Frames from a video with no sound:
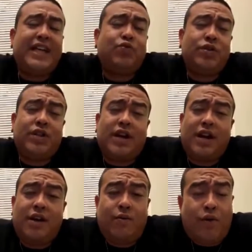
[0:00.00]
that's what the
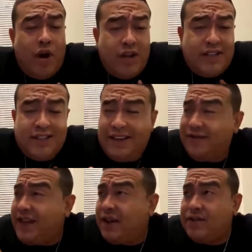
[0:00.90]
club wants,
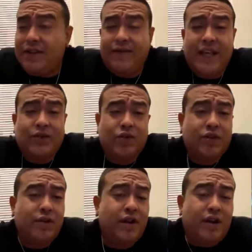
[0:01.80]
if that's what
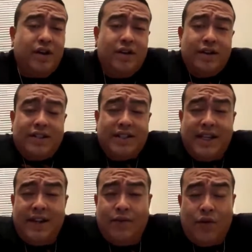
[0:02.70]
the
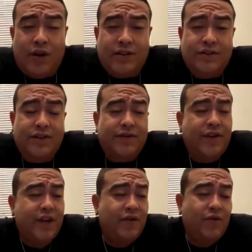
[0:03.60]
scene wants or the
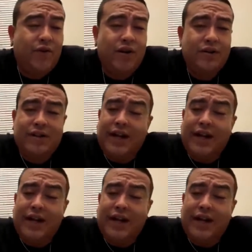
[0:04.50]
venue wants,